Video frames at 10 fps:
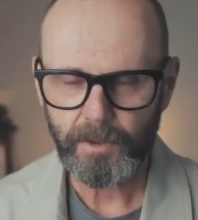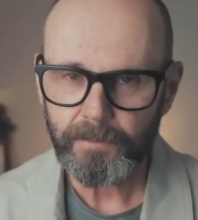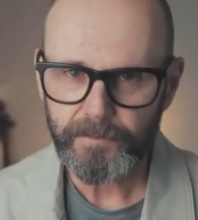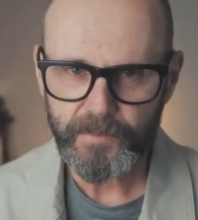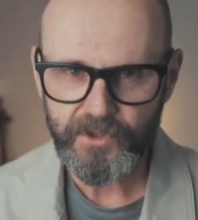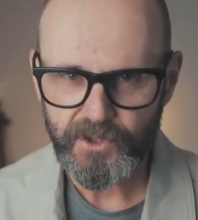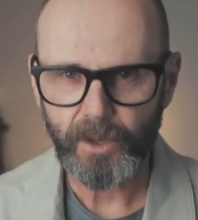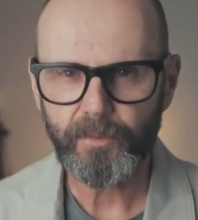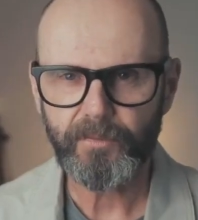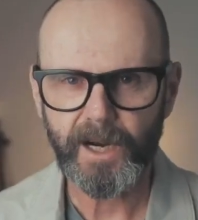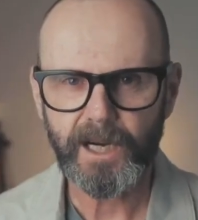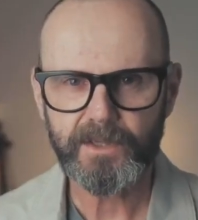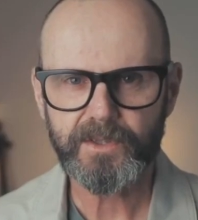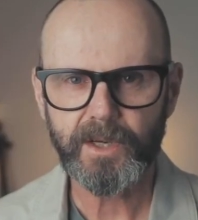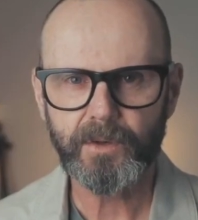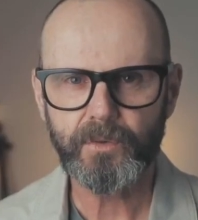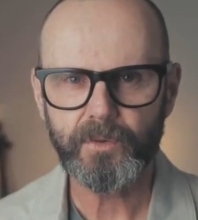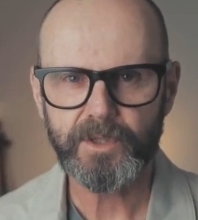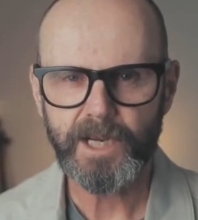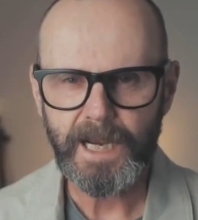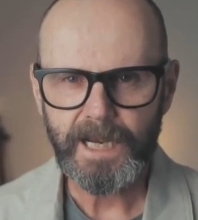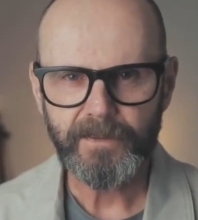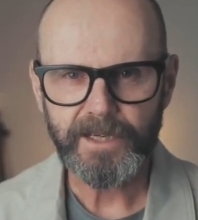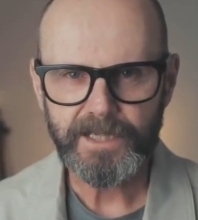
Well, so far, so good. The